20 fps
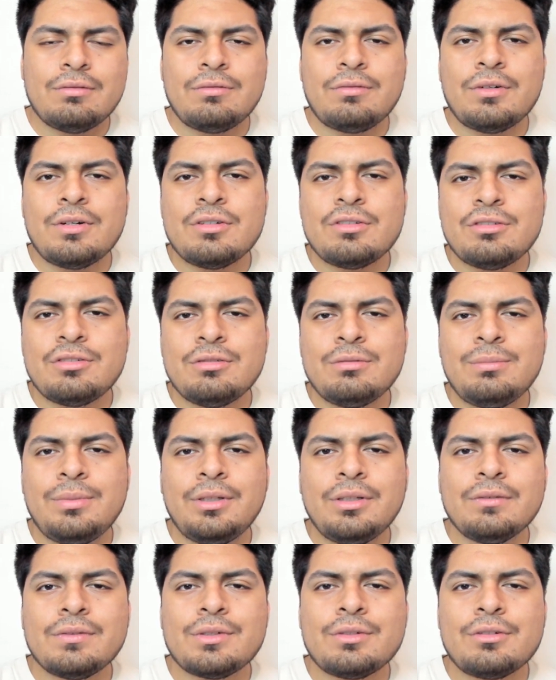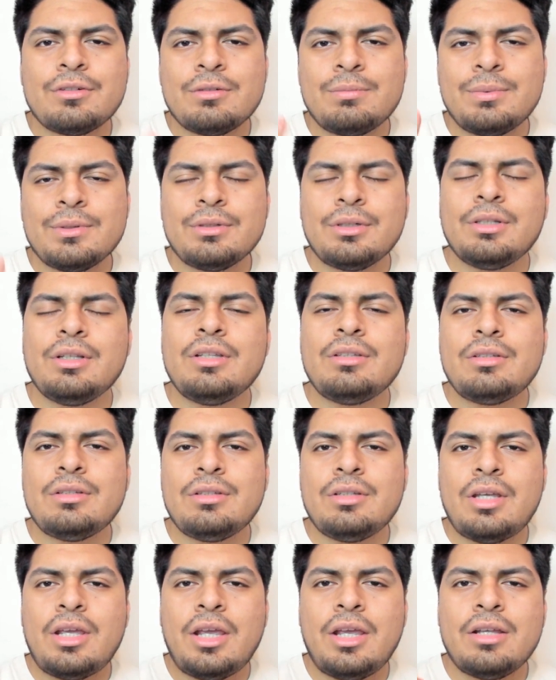First two being, of course, Bill
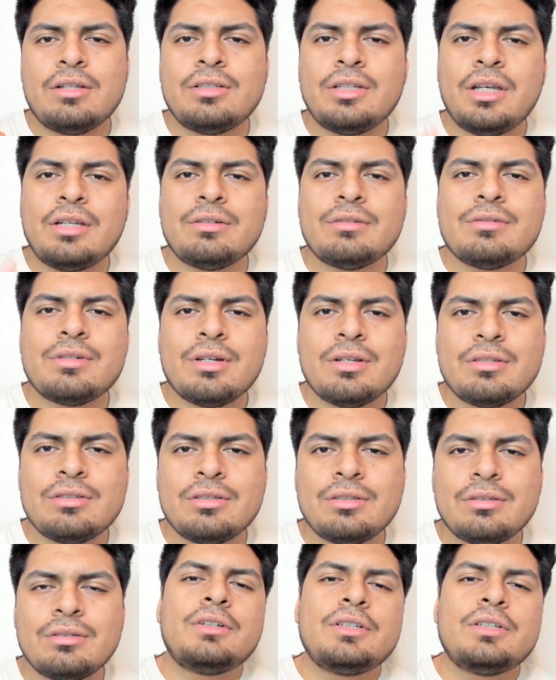Clinton and Andrew Johnson.